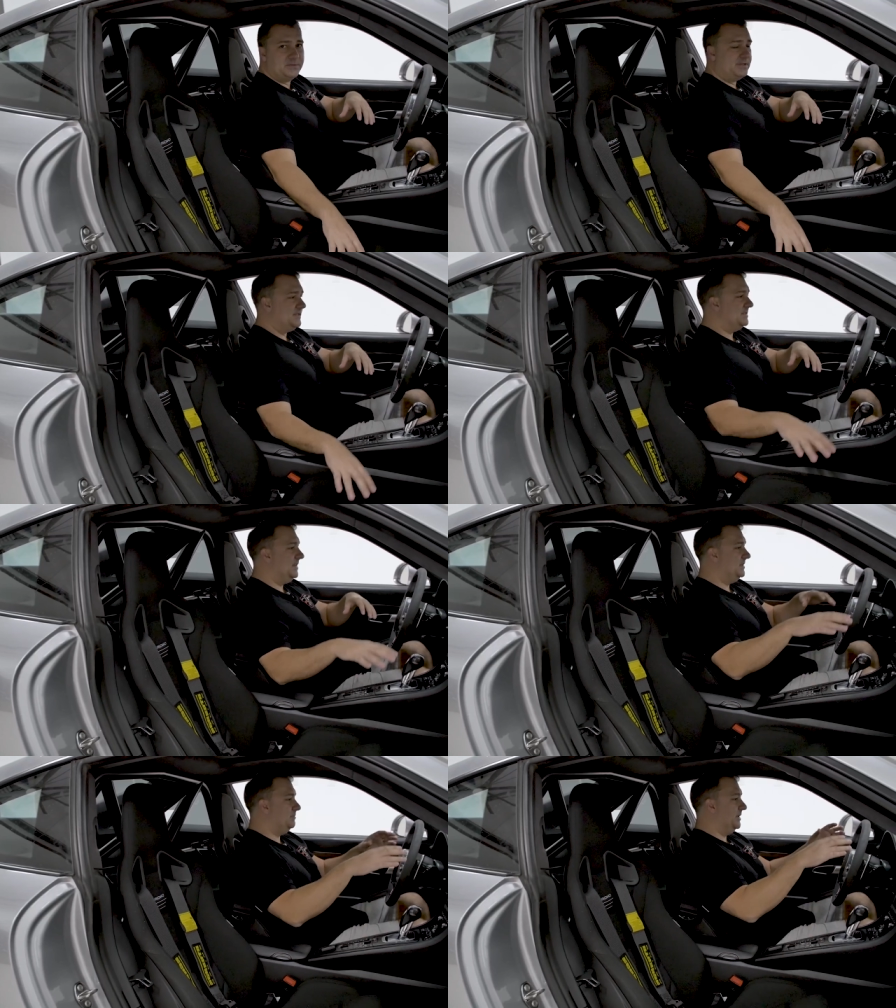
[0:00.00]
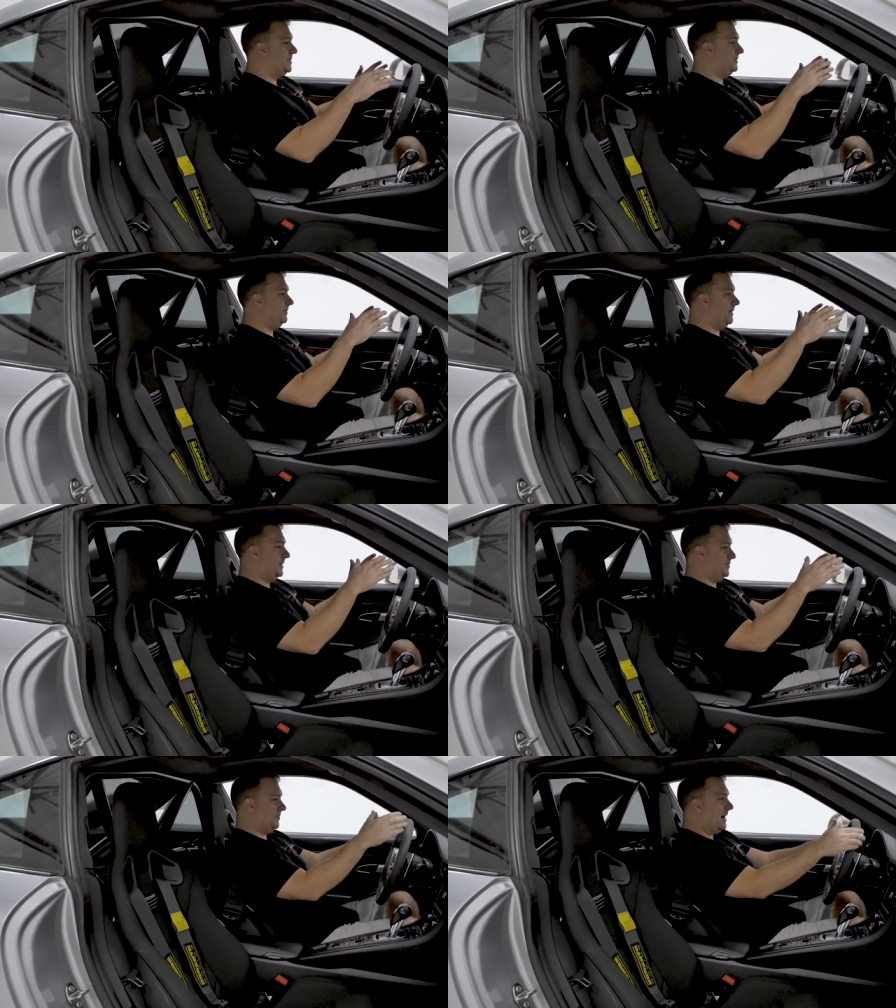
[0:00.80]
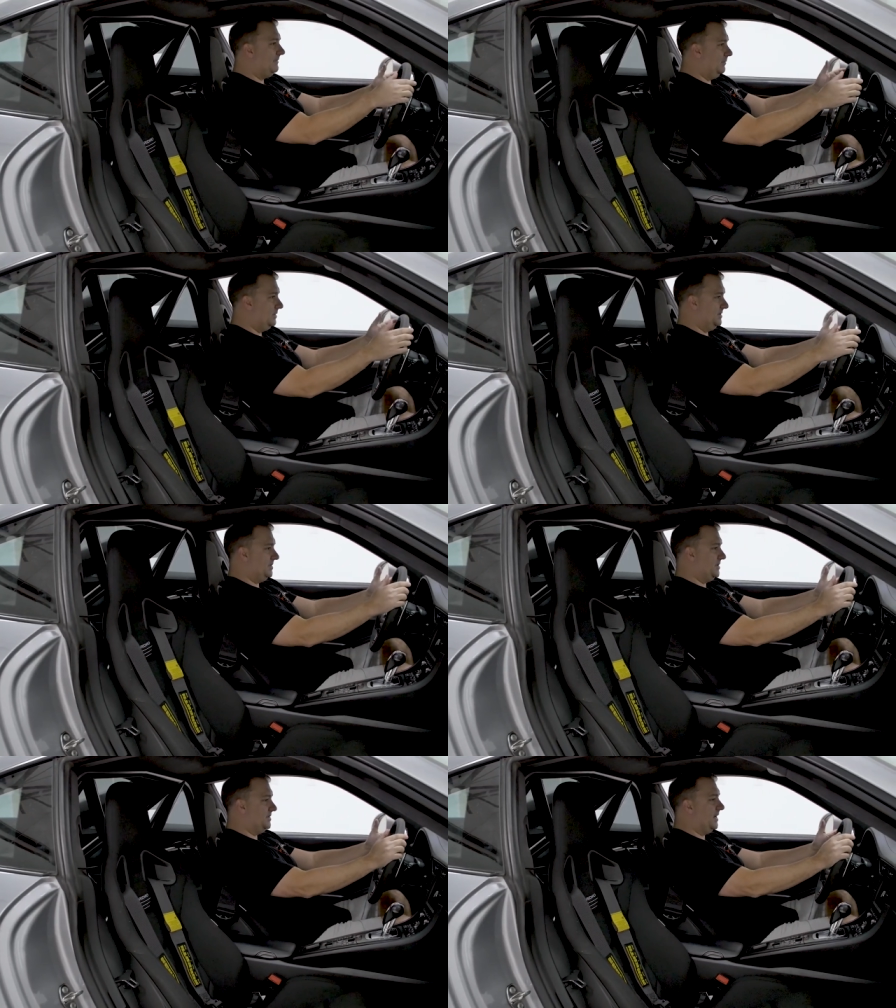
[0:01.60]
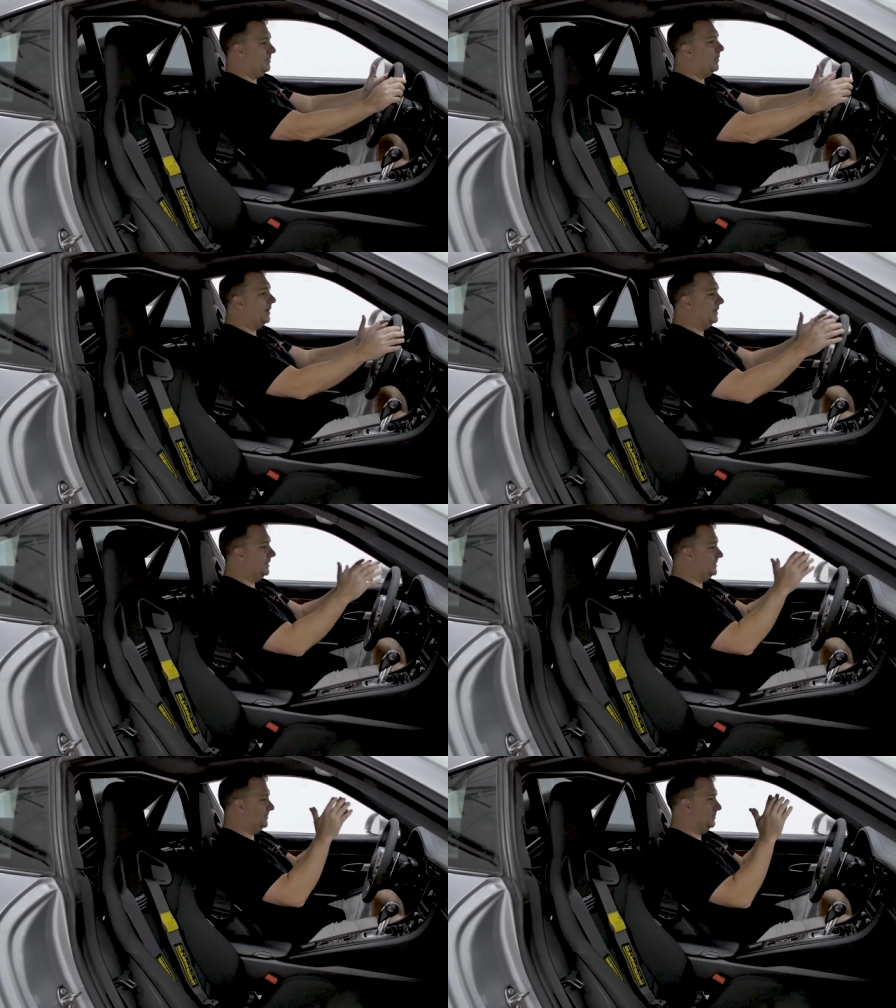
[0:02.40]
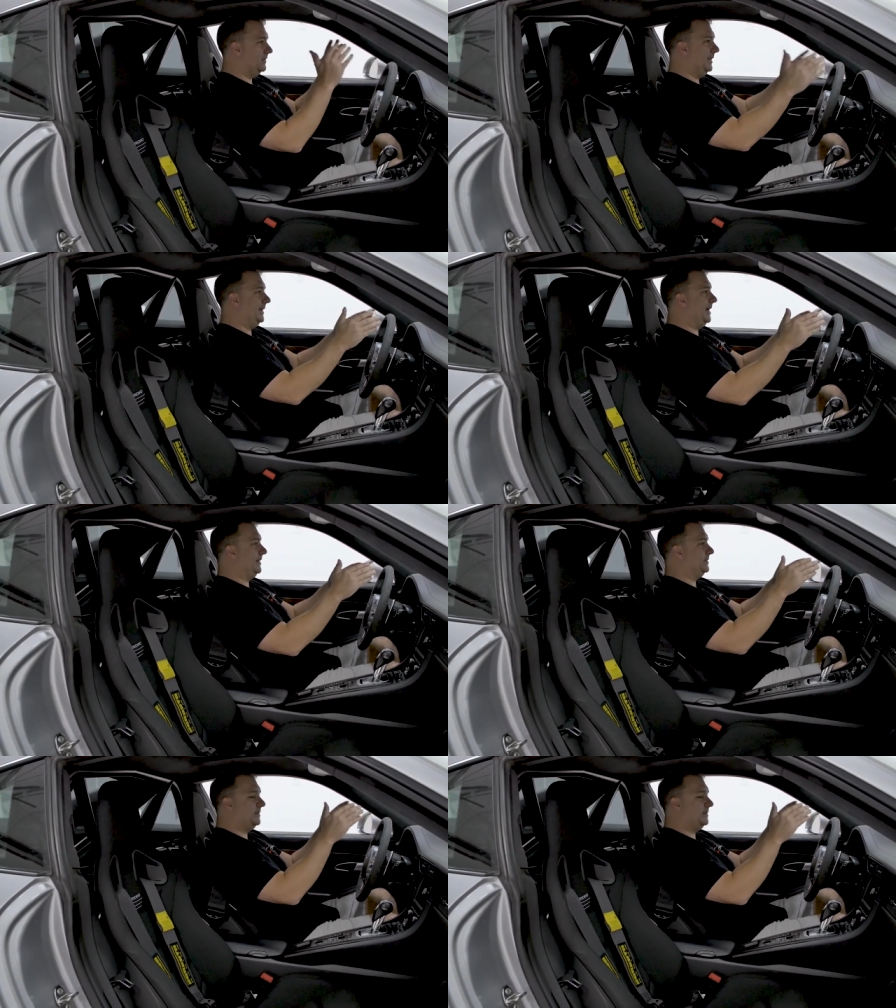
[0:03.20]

with these seats, but just from a driving position standpoint, this is really nice.